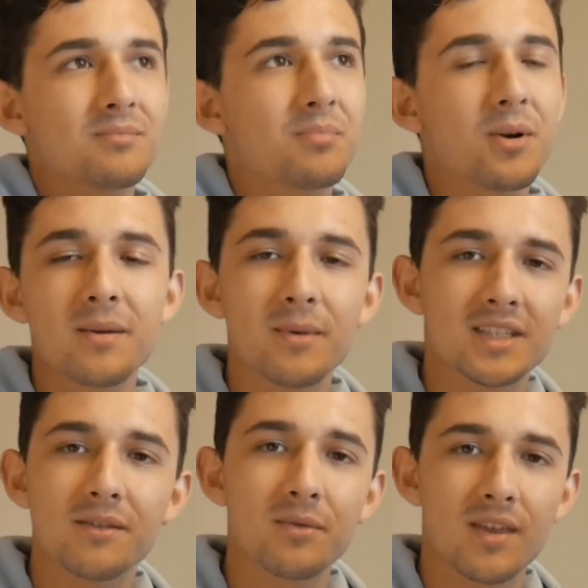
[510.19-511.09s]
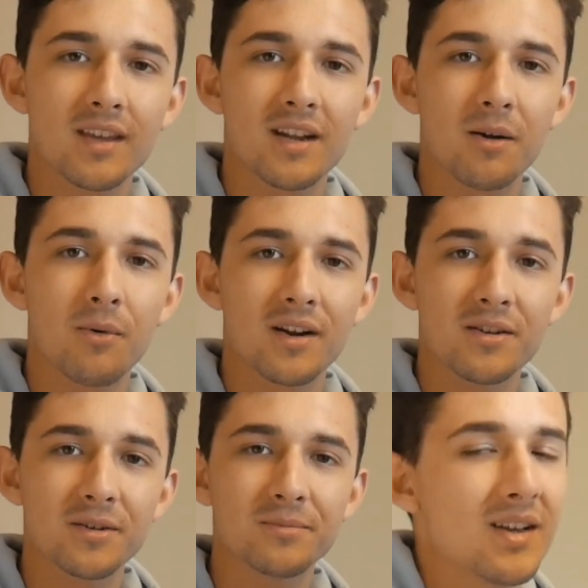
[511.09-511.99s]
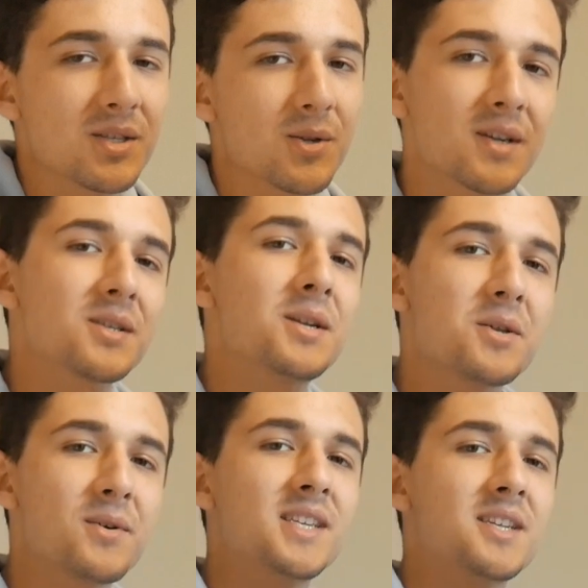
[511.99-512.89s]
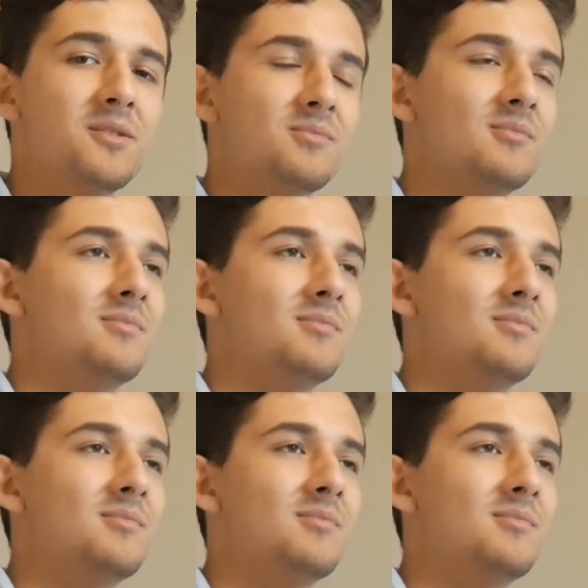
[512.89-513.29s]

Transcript: pretty much everything that I want to do. So there's another reason,